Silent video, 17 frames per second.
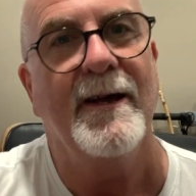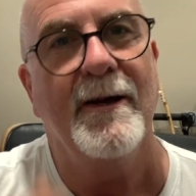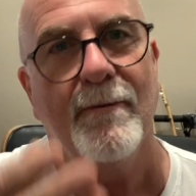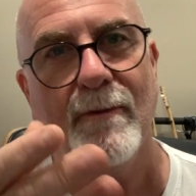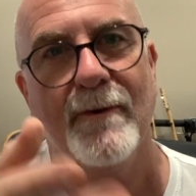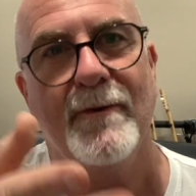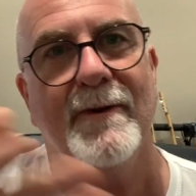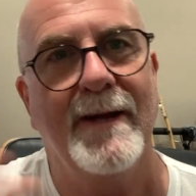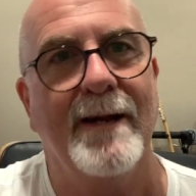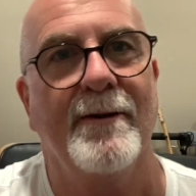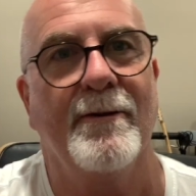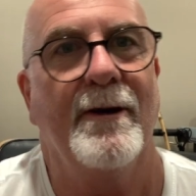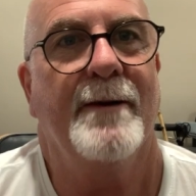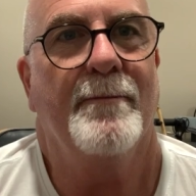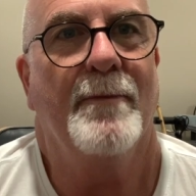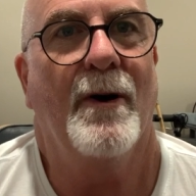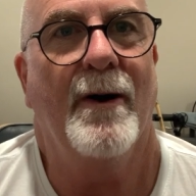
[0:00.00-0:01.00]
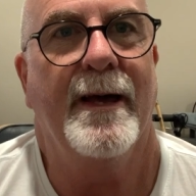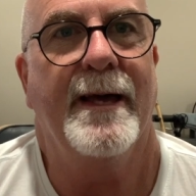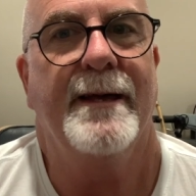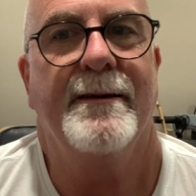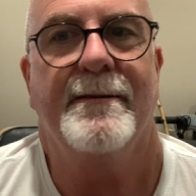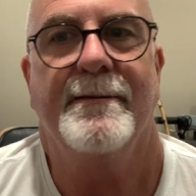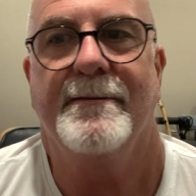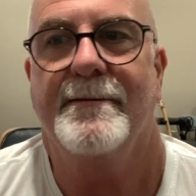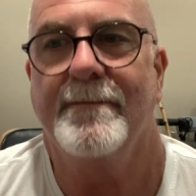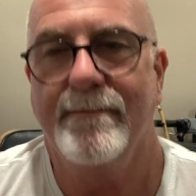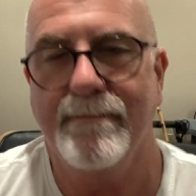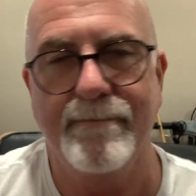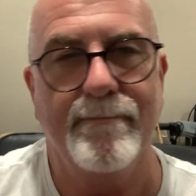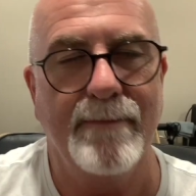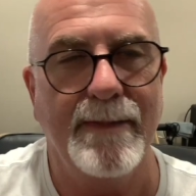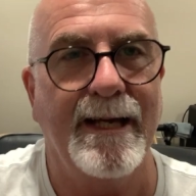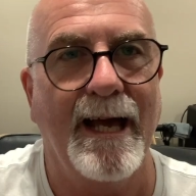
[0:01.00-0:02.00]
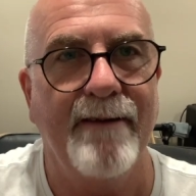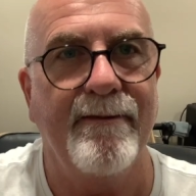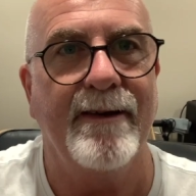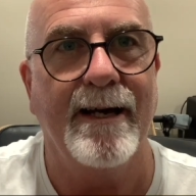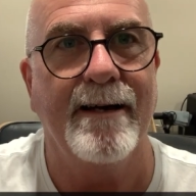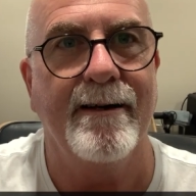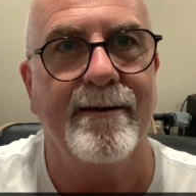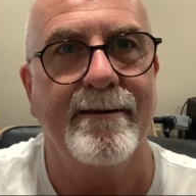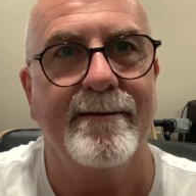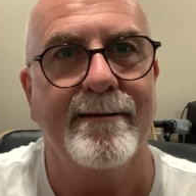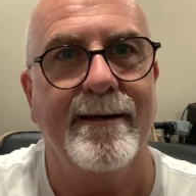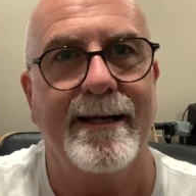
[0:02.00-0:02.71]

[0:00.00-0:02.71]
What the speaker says: well, you don't like me having a